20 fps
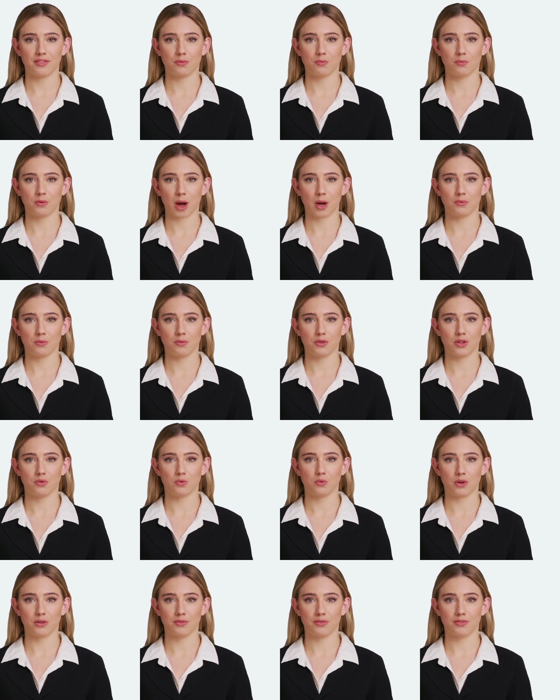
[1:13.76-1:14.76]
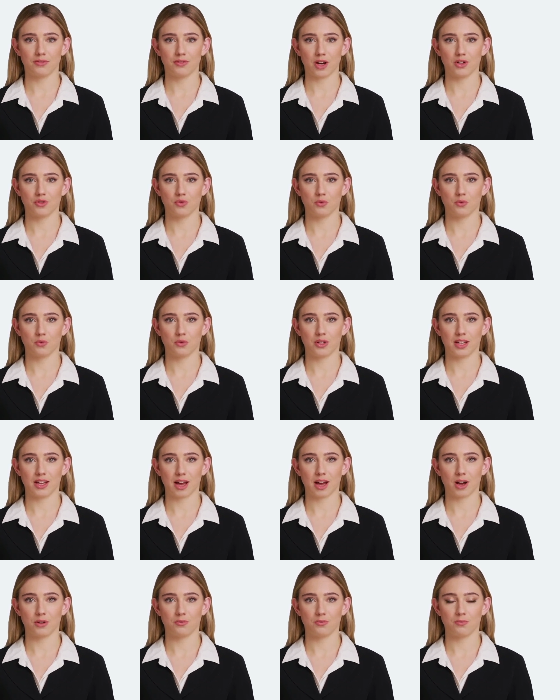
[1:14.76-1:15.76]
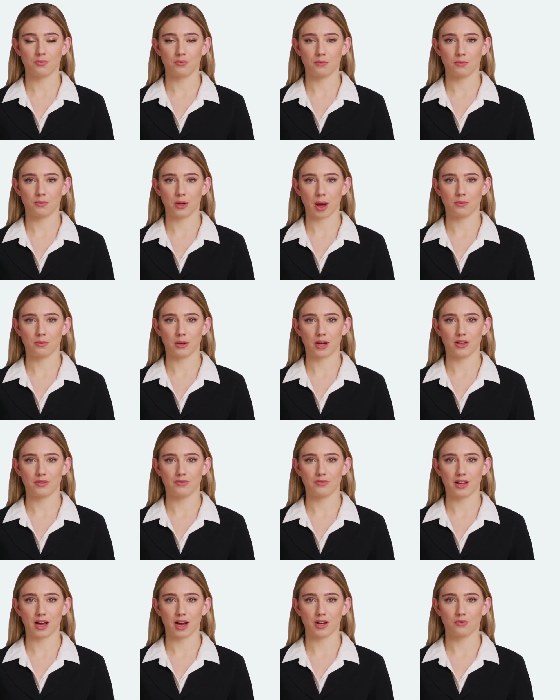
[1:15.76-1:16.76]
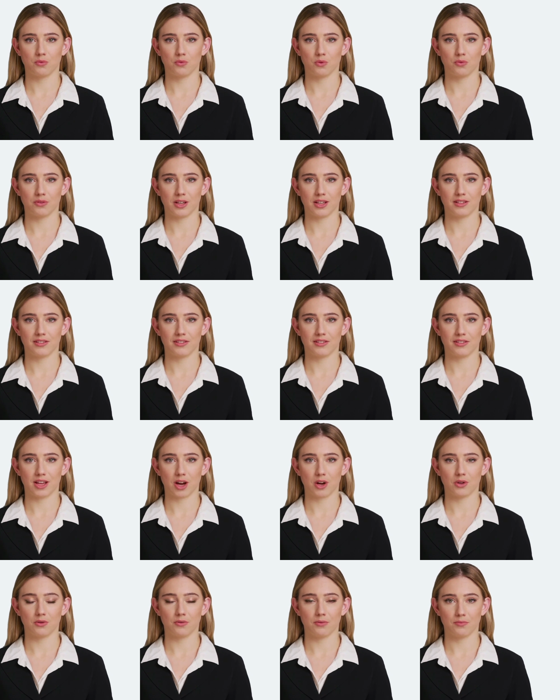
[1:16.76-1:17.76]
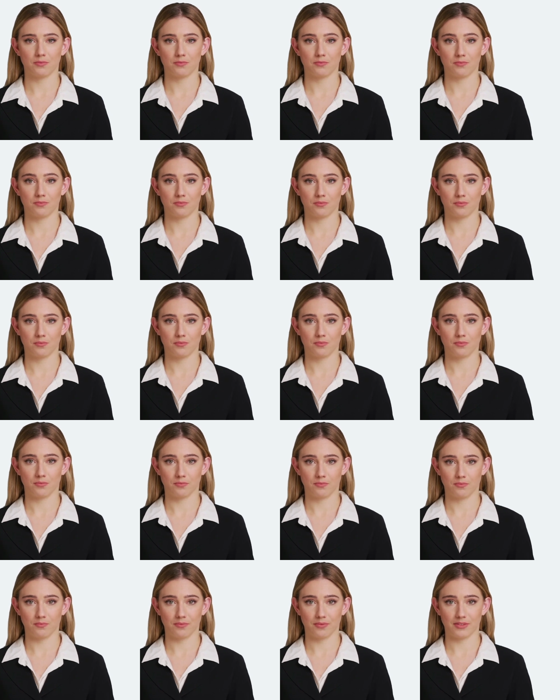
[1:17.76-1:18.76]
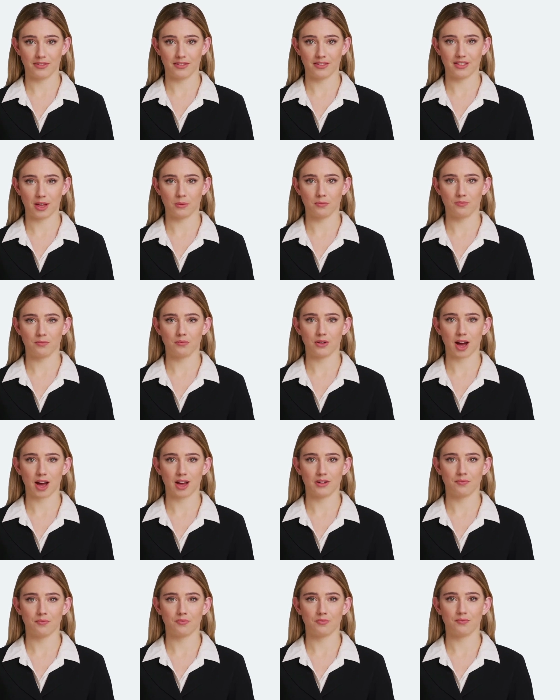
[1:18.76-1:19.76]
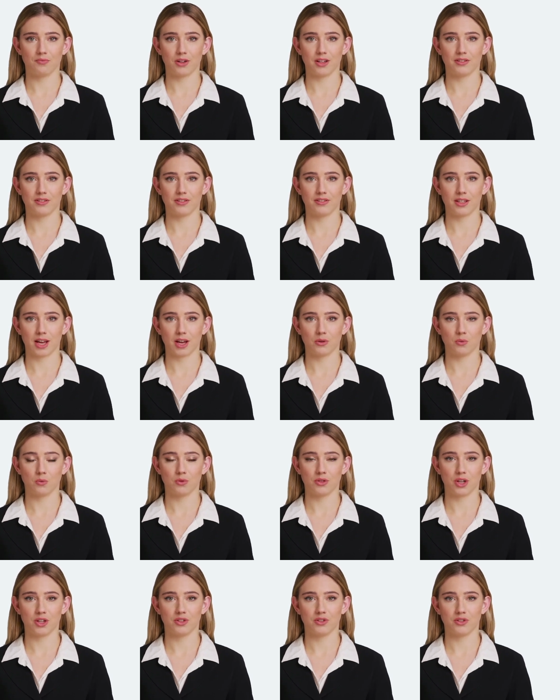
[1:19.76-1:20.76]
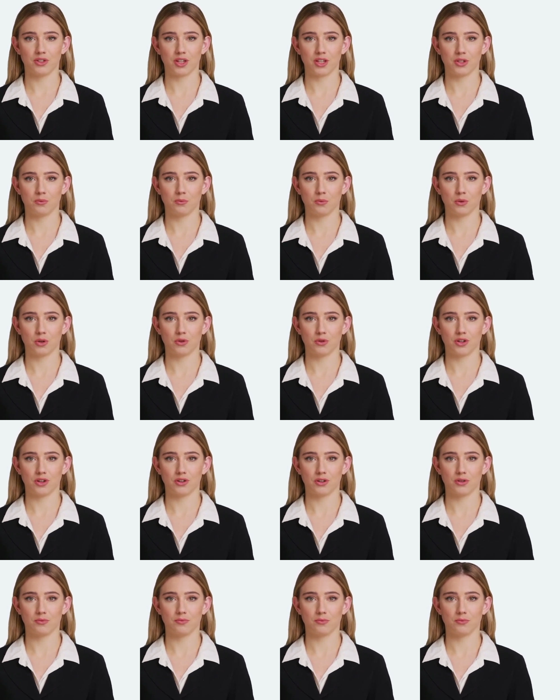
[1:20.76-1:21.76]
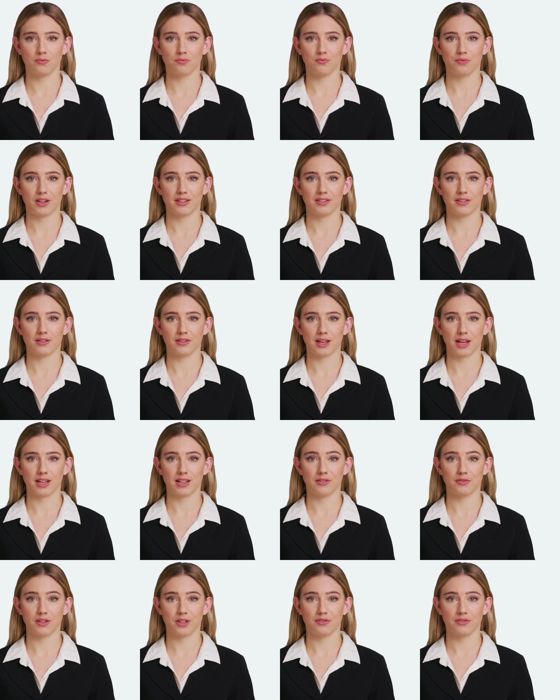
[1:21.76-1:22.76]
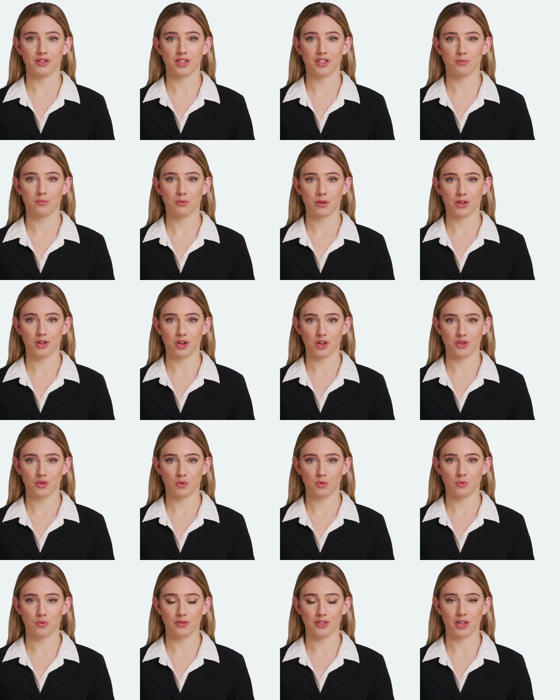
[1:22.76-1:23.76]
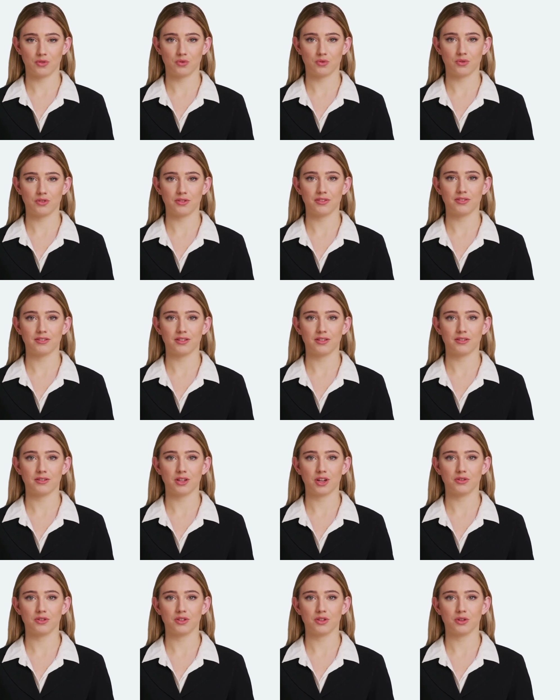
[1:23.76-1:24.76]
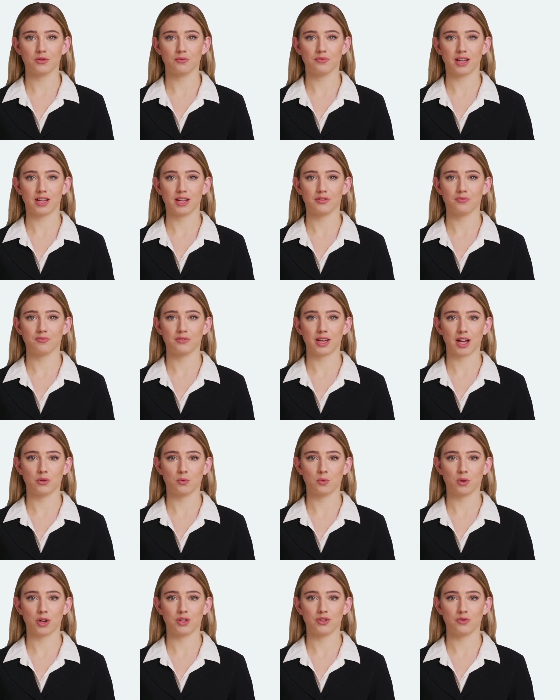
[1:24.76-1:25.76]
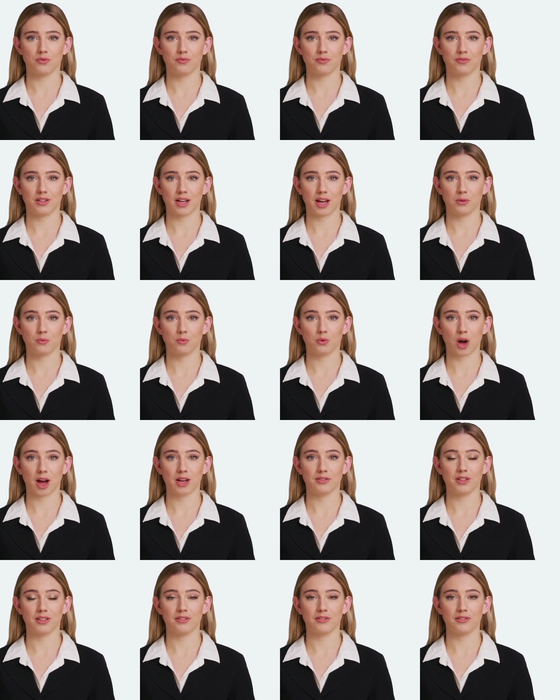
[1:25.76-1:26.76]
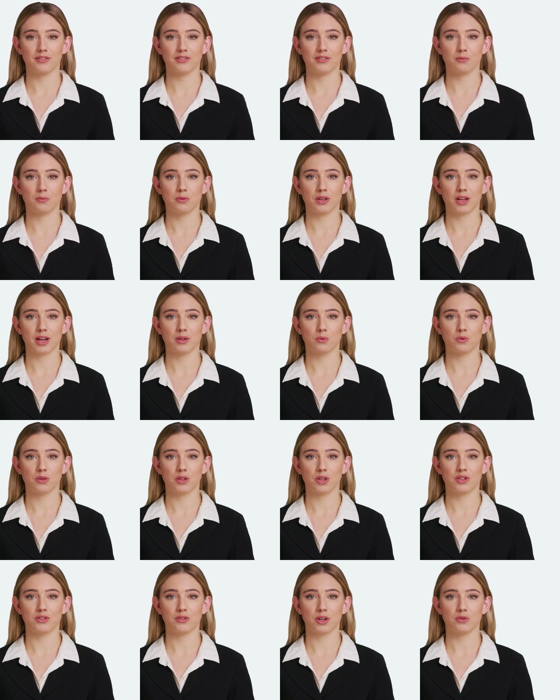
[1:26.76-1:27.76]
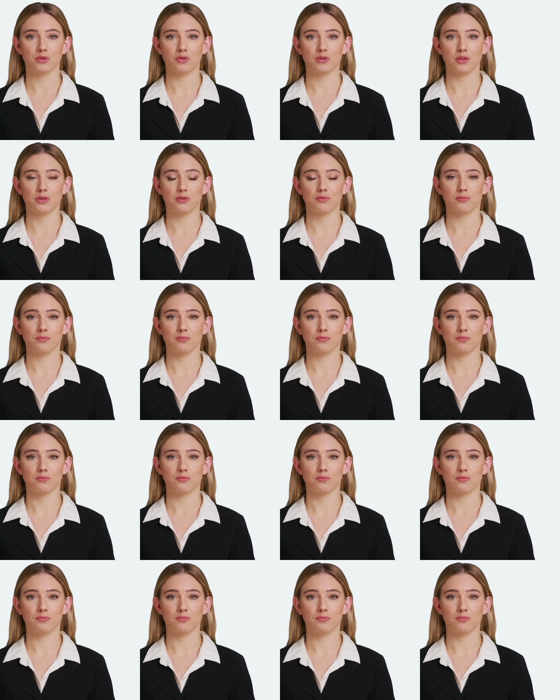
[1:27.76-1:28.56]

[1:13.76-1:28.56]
Some popular ones are Duolingo, Babbel, and Rosetta Stone. Step 5, find a language exchange partner. Find a native English speaker who is interested in learning your native language and practice speaking with each other.